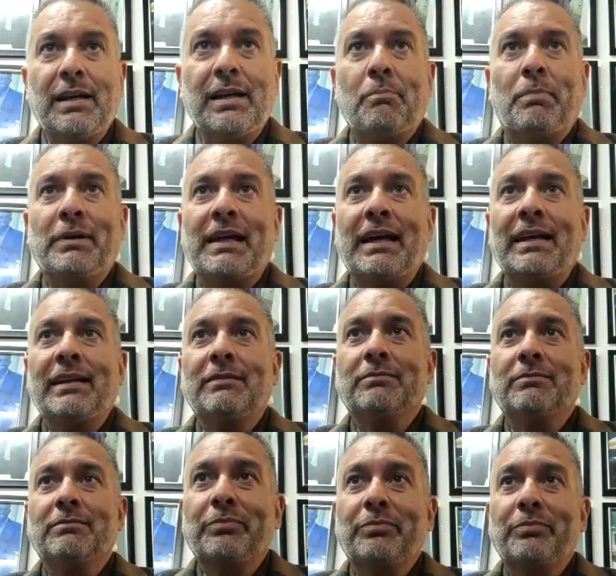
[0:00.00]
But then,
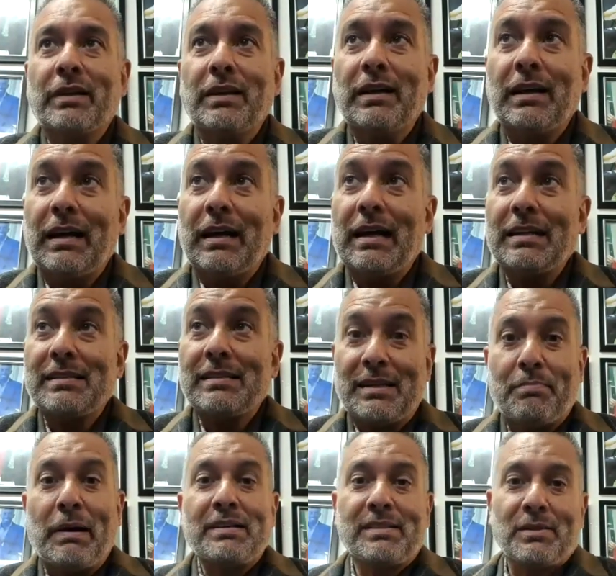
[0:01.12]
as he
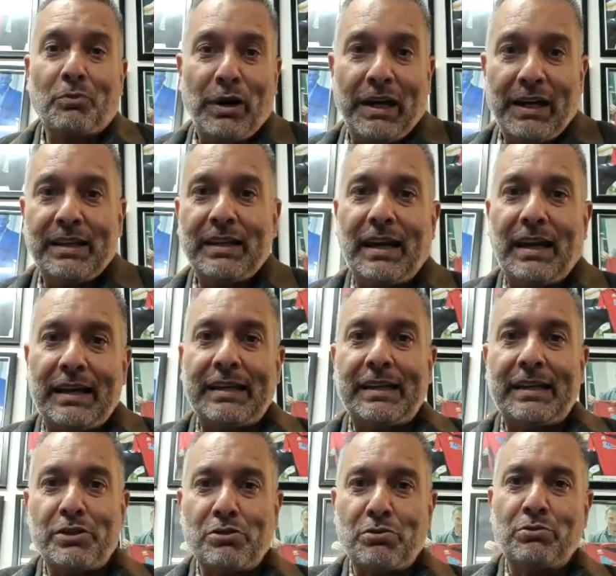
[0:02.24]
passed away, I
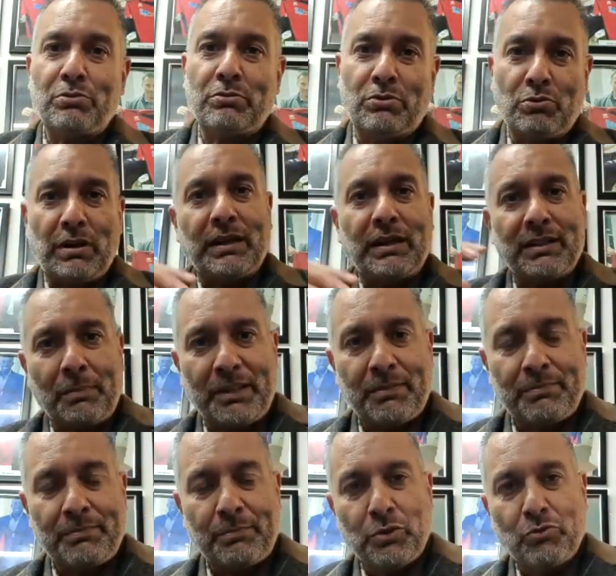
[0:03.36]
needed to do it a little bit
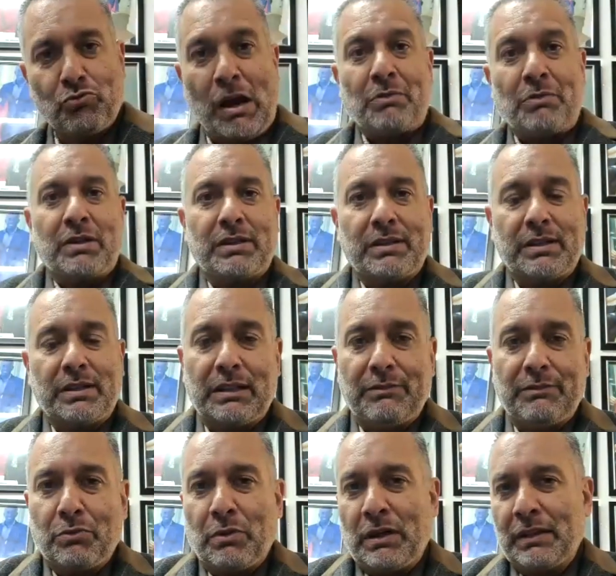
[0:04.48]
more rounded, if
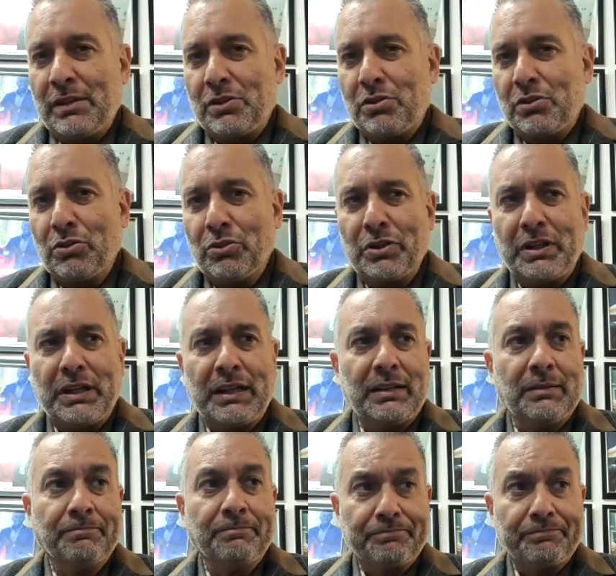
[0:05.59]
you want, the story. And
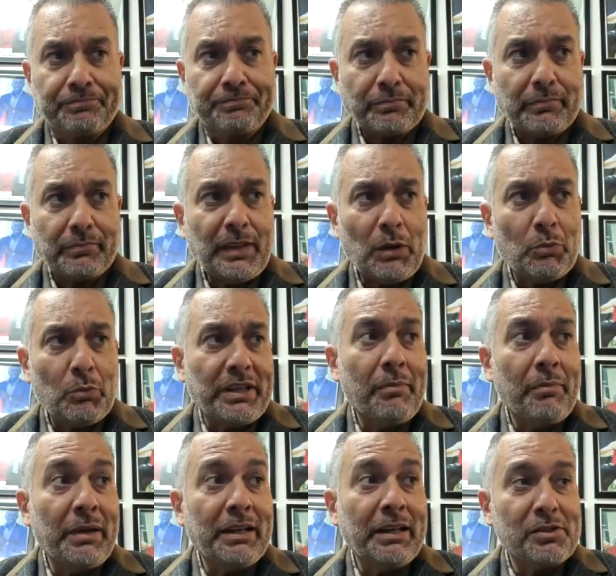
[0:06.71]
what that
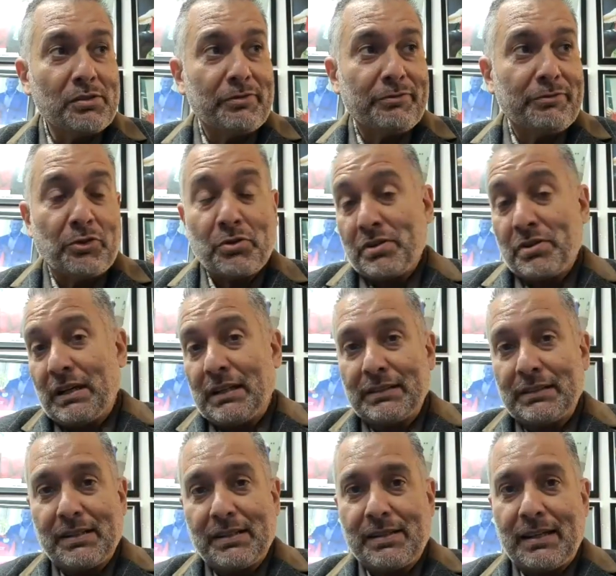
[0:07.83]
means, for
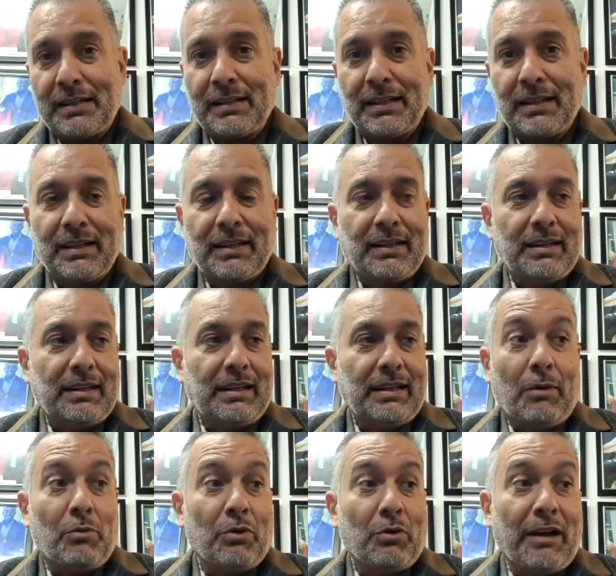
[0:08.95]
starters, is that I
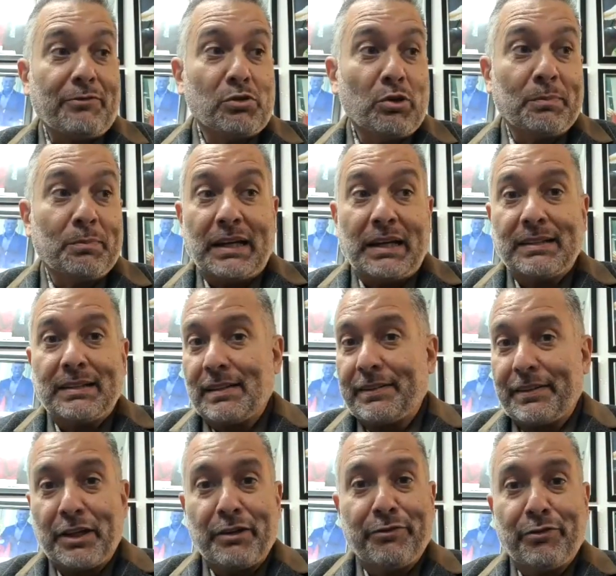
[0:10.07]
wouldn't have to update it
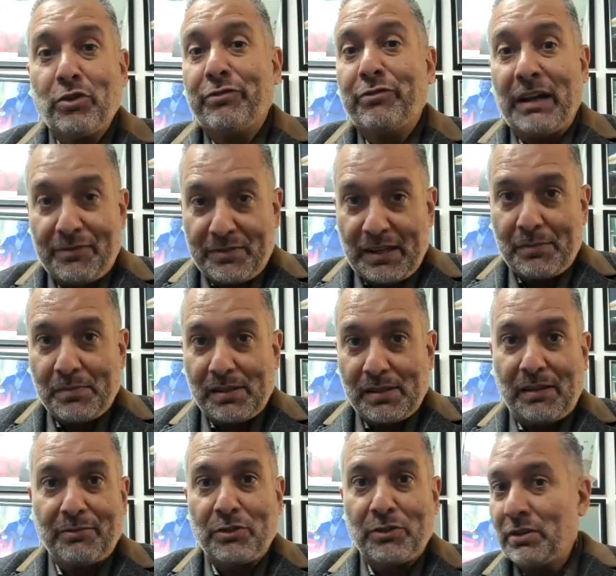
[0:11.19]
3, 4, 5 times as
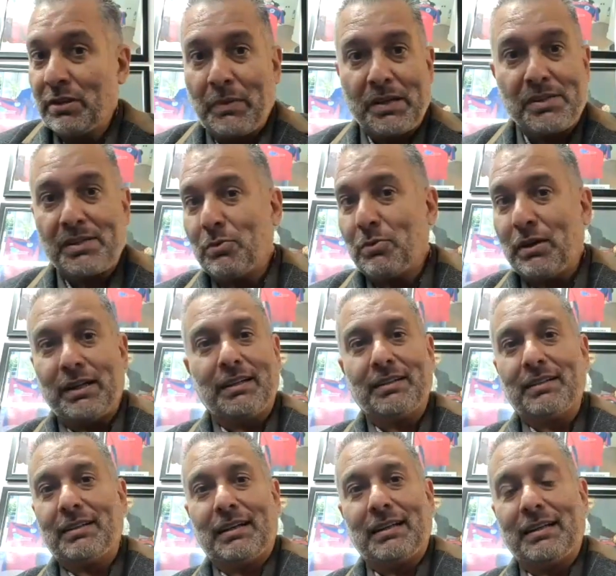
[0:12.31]
I've done the Messi one
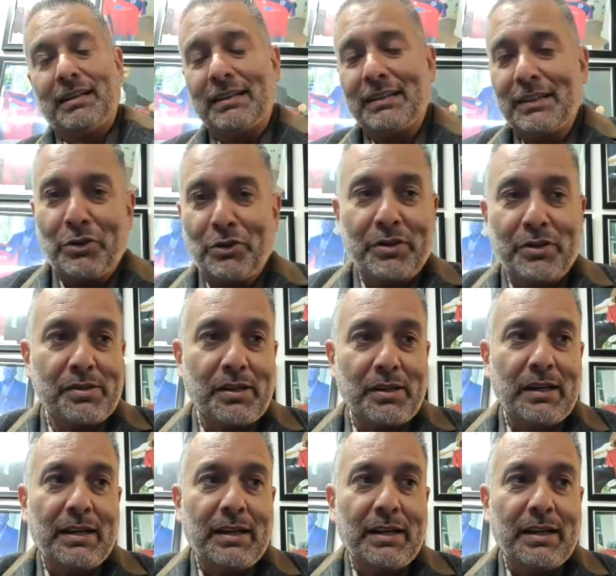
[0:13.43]
and the others.